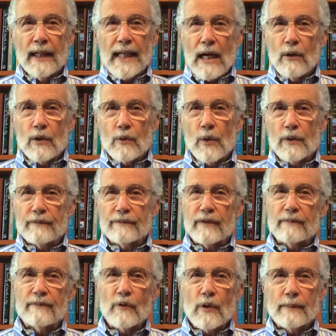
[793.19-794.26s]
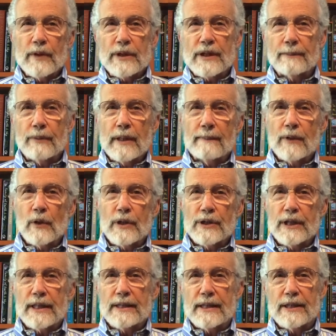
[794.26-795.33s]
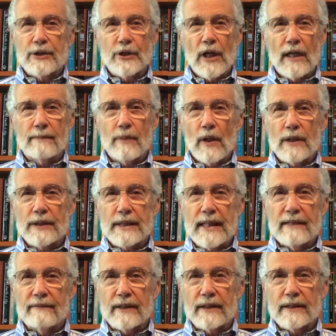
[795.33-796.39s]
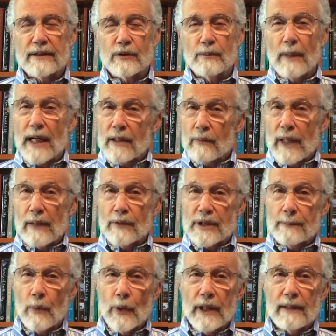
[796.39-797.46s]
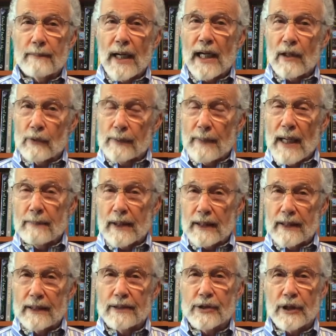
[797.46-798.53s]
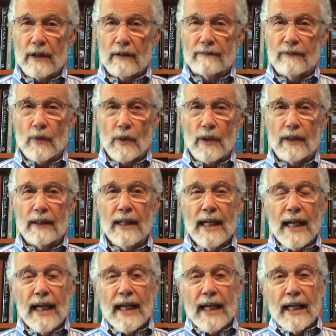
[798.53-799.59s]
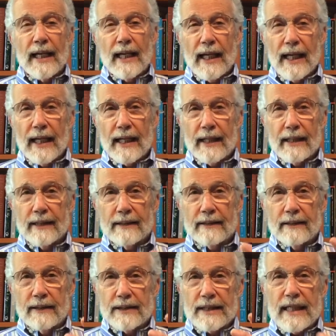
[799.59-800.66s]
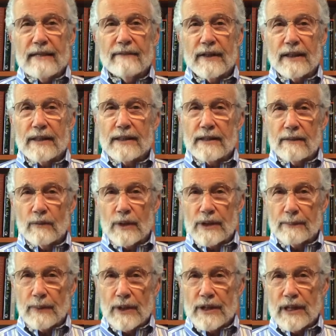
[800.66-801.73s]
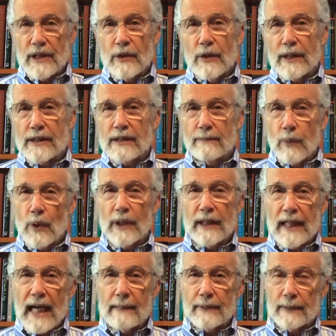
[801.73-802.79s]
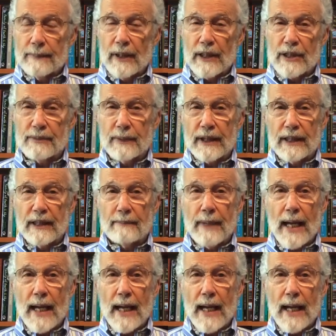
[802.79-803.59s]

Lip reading: Now a quote from former Supreme Court Justice John Paul Stevens, who, by the way, was appointed by a Republican, Gerald Ford, and Stevens was a person who had supported capital punishment in the